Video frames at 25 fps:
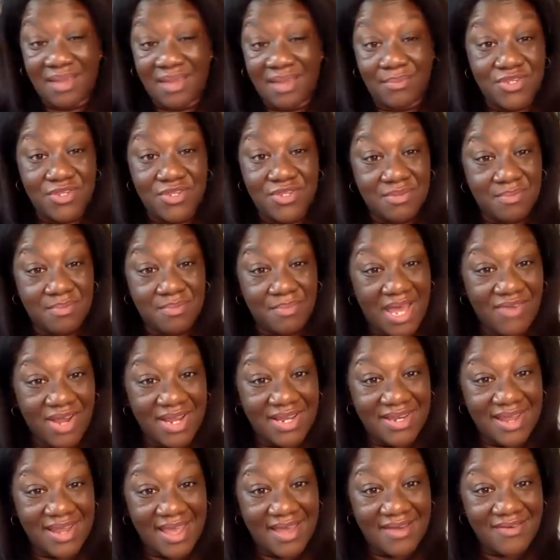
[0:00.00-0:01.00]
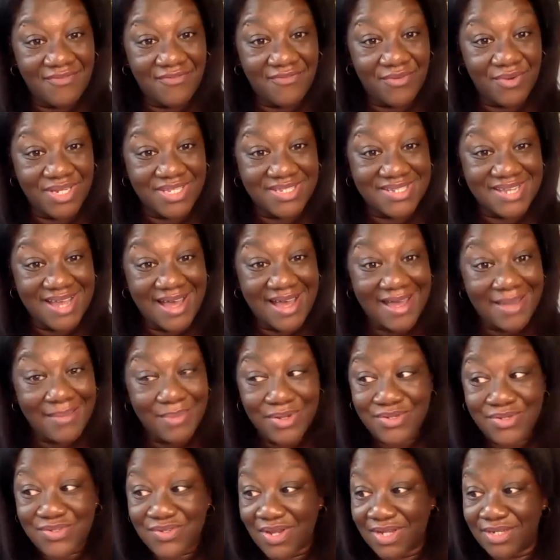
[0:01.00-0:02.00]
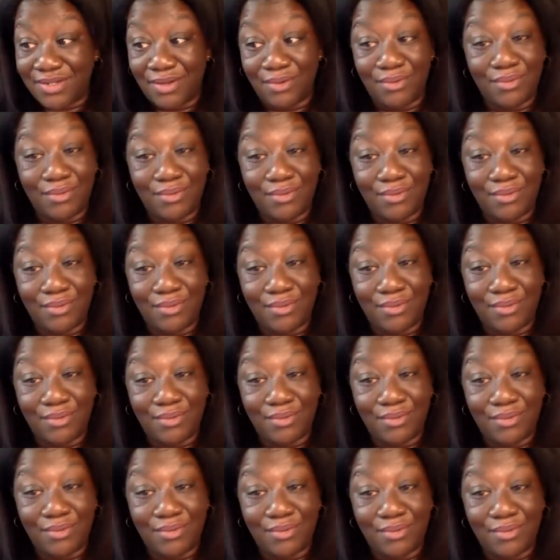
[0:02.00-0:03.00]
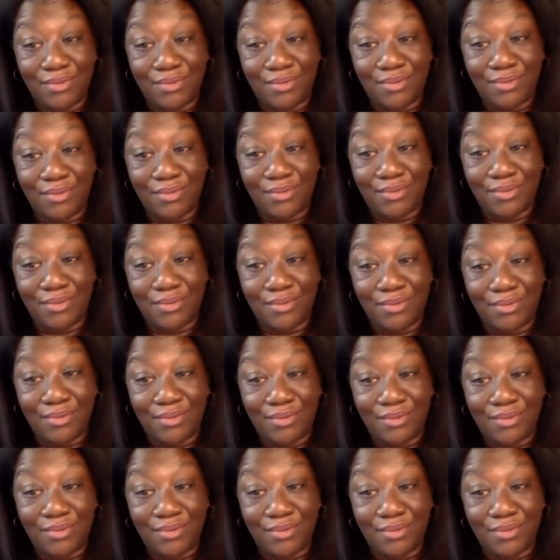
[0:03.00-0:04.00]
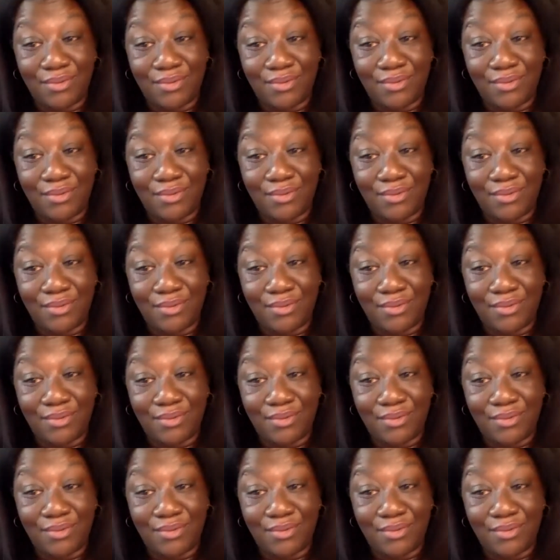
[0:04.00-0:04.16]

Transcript: I'm using mine right now for a timer so I don't go over, right?